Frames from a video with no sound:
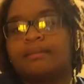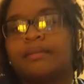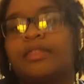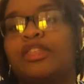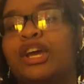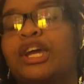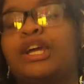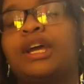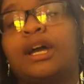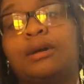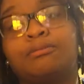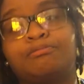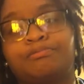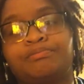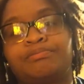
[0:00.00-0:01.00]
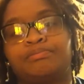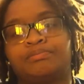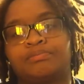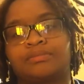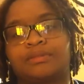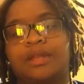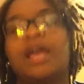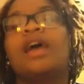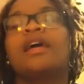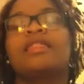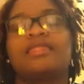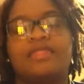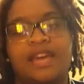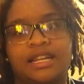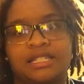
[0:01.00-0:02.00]
There you go.
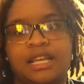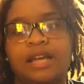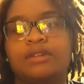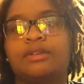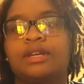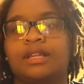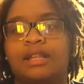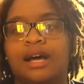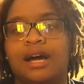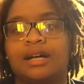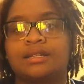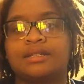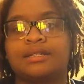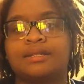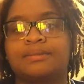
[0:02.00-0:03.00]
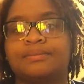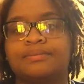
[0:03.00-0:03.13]
That's how you get locks.